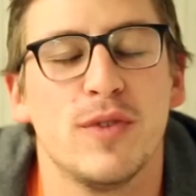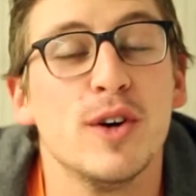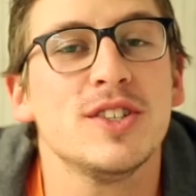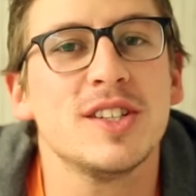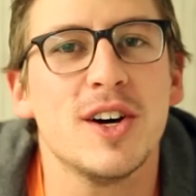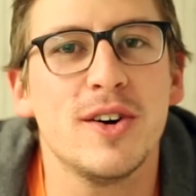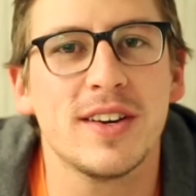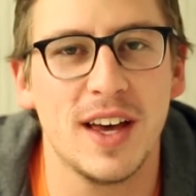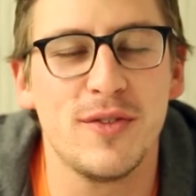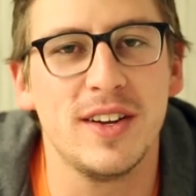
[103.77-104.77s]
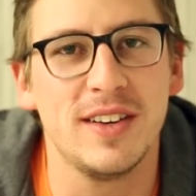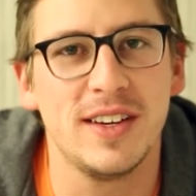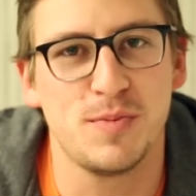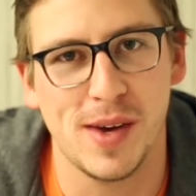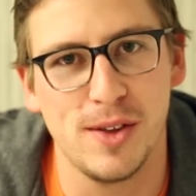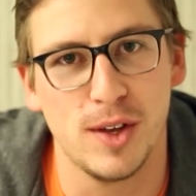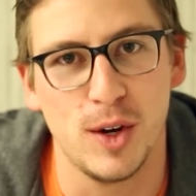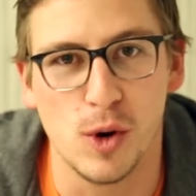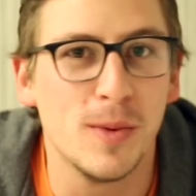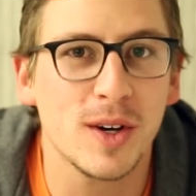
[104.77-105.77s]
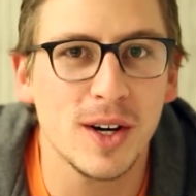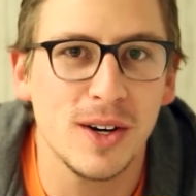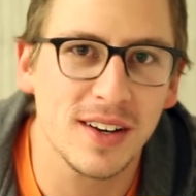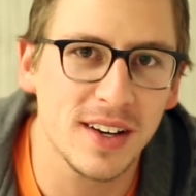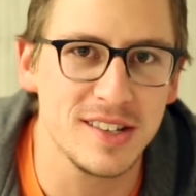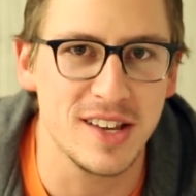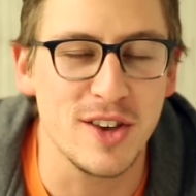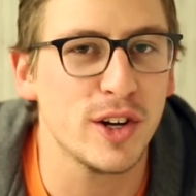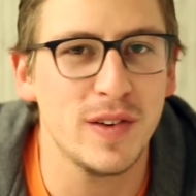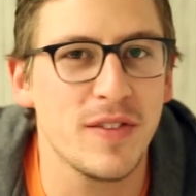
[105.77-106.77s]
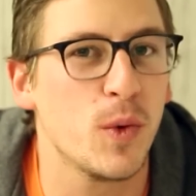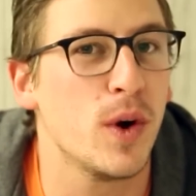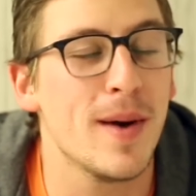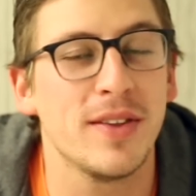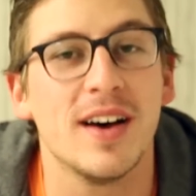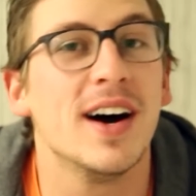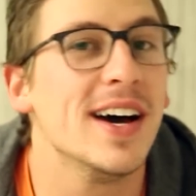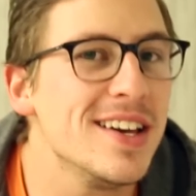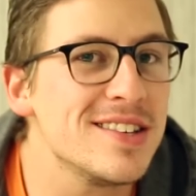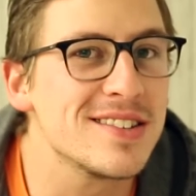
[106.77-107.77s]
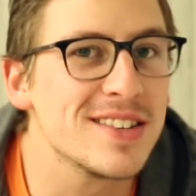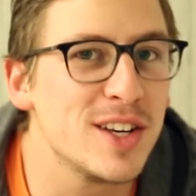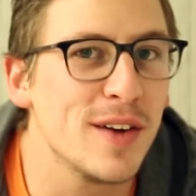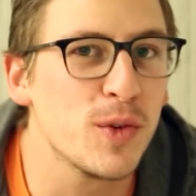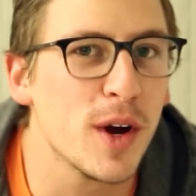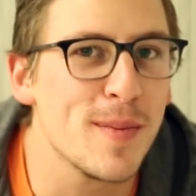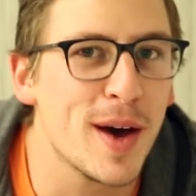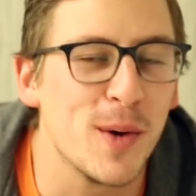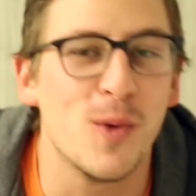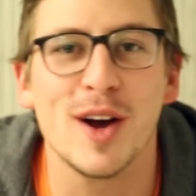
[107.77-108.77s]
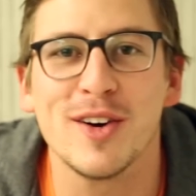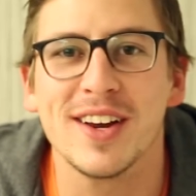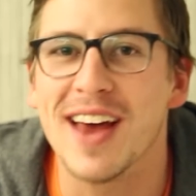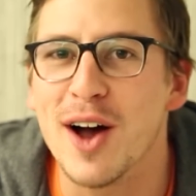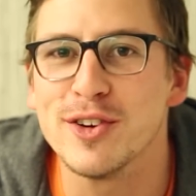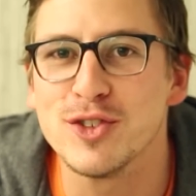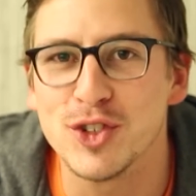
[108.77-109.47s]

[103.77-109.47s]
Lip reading: Frozen Coke definitely is better than normal Coke because then you don't even have to worry about the ice. You don't have to worry about it watering down your